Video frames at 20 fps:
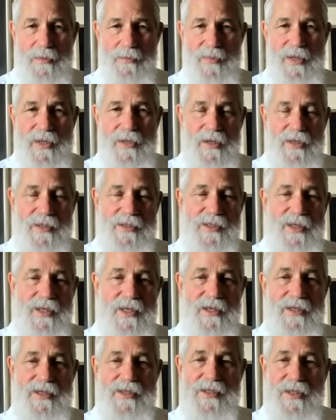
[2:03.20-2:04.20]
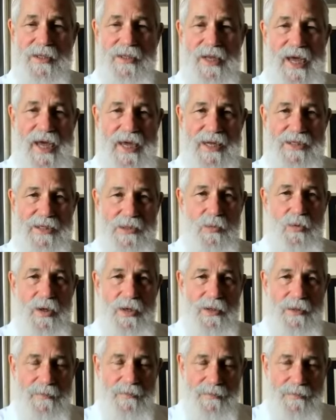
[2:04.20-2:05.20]
because it is the last
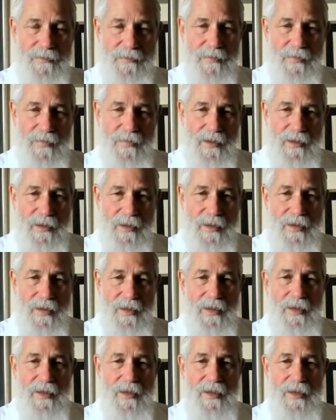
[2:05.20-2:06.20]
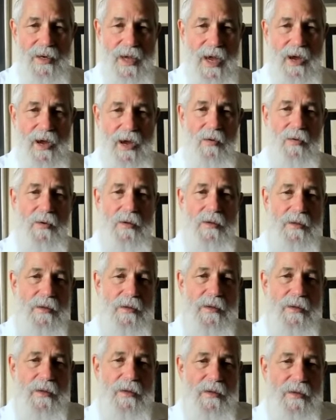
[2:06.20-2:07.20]
one. Now,
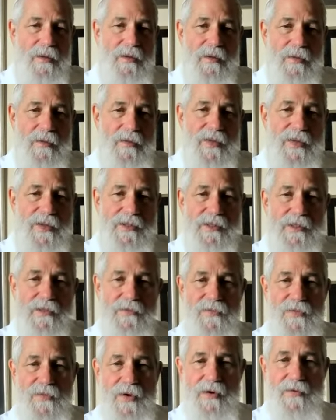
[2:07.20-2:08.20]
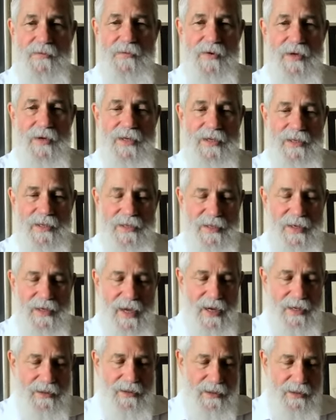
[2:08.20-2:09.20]
this is very
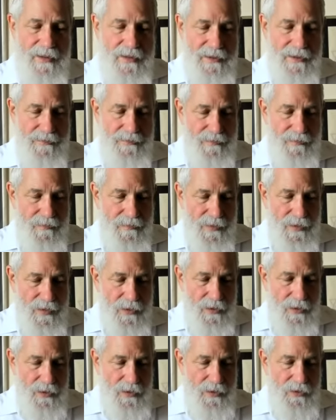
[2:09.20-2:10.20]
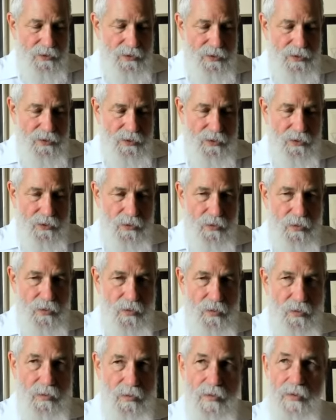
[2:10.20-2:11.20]
connected
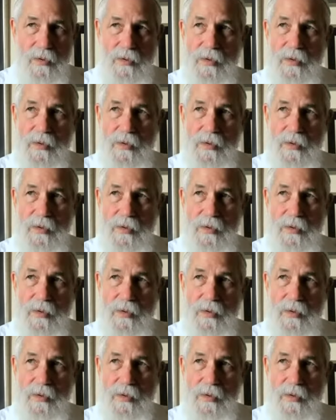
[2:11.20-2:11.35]
to